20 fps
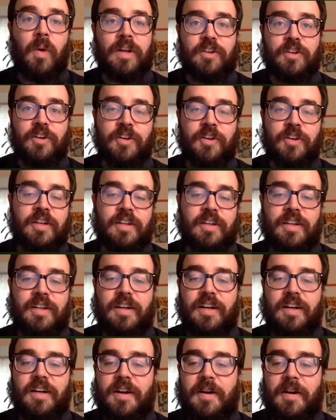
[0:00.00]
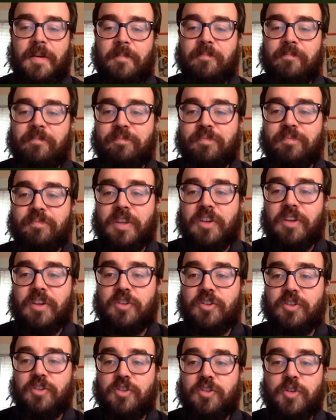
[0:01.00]
pointer um,
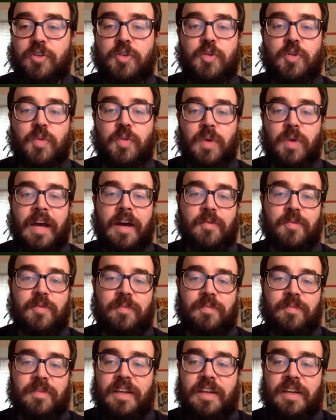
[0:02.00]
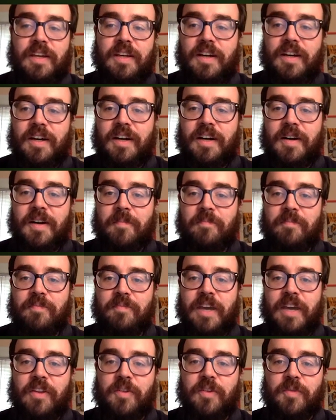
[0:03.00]
to f. Um,
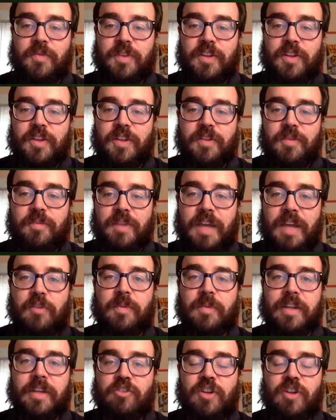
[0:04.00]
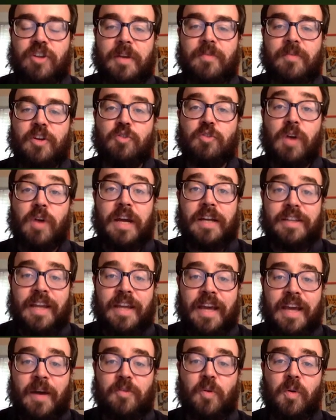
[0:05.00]
now, the, the, explanation I'm giving you right
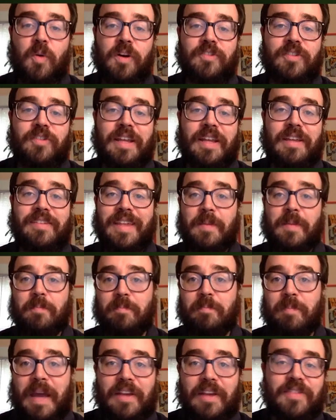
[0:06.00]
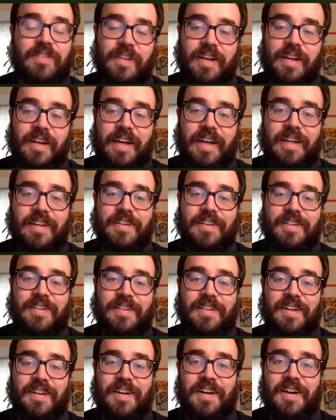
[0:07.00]
now, of course, is the baseline
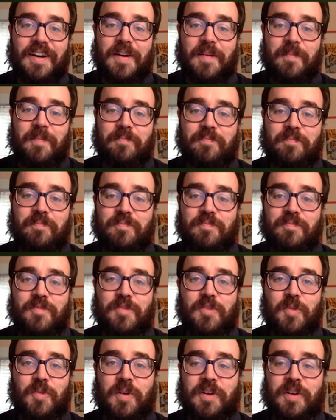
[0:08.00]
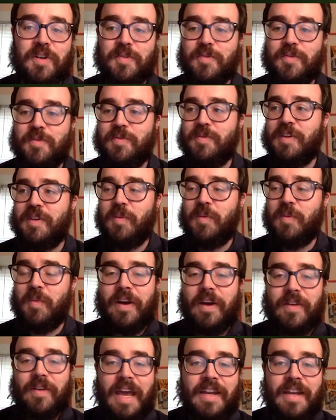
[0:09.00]
um, sort of
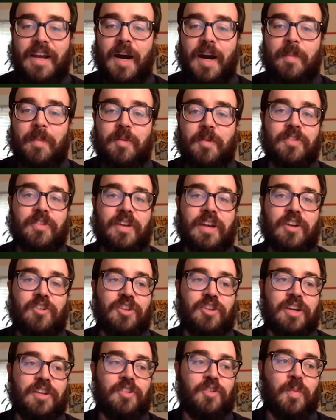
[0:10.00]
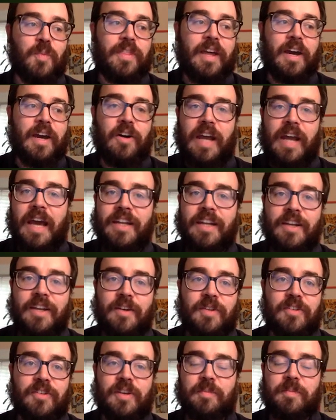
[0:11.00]
without any optimizations, without any
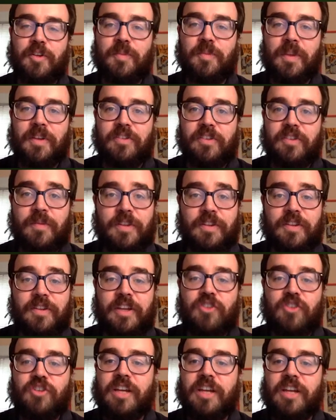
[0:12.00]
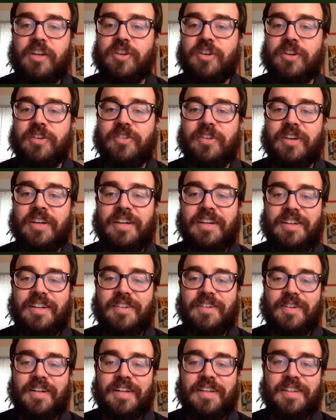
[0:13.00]
of the C++17 changes,
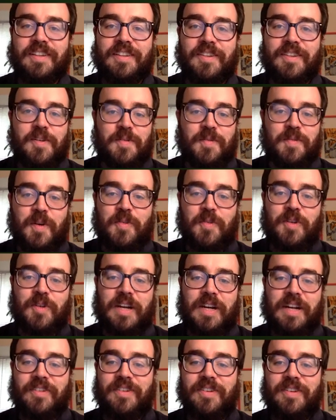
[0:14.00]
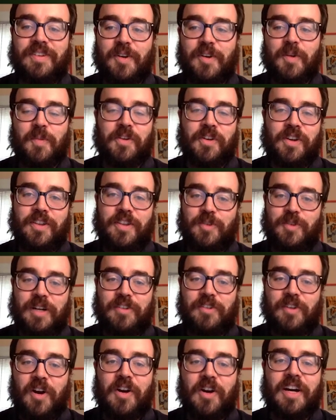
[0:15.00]
right? No, no tricks. Don't worry, the
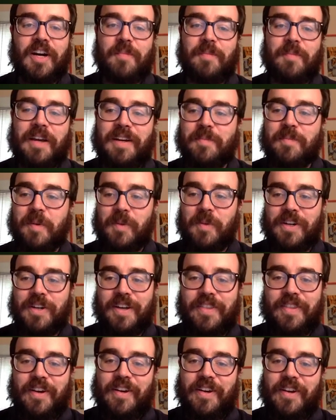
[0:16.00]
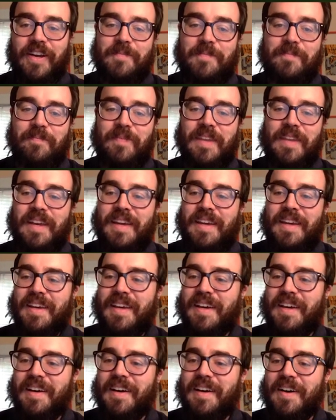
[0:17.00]
tricks are coming, but we're not there yet.
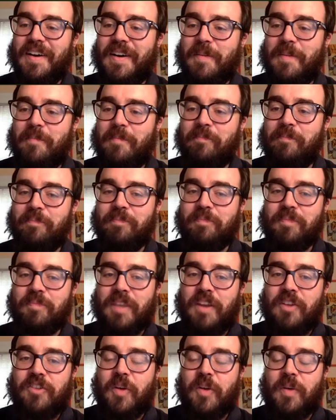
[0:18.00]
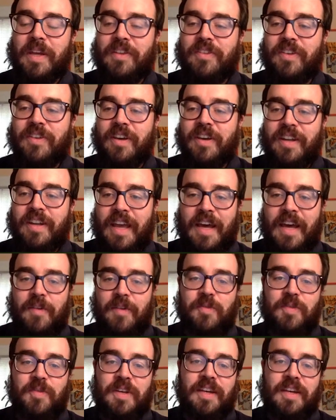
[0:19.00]
Um, so inside
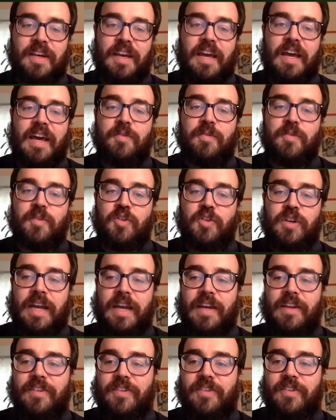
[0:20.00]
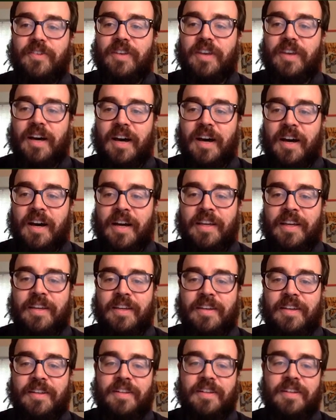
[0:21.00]
f, f creates i,
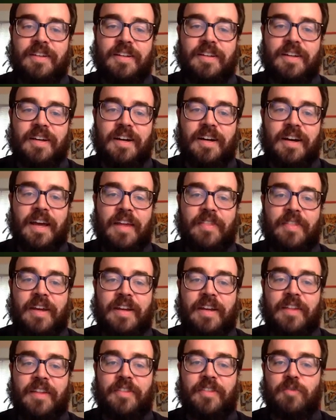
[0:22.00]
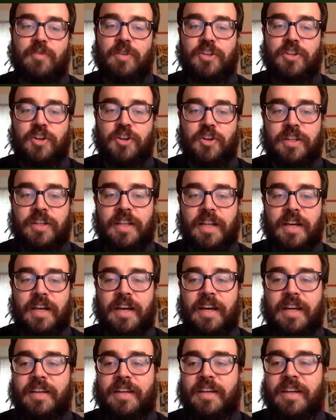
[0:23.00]
uh, and then at the return
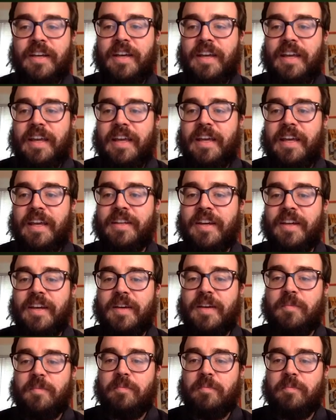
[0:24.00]
line, it